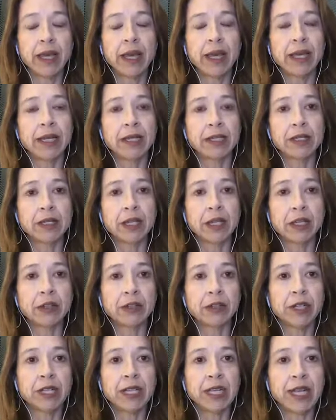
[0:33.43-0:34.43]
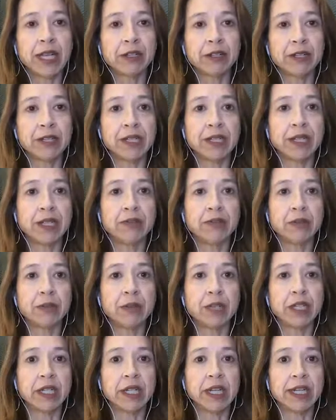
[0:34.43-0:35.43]
and a security guarantee from
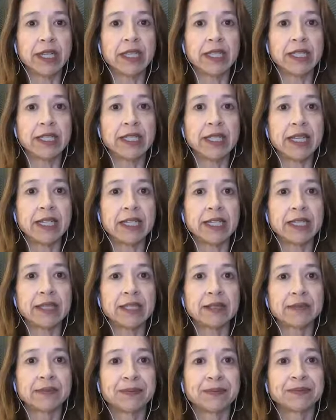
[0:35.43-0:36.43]
the United States.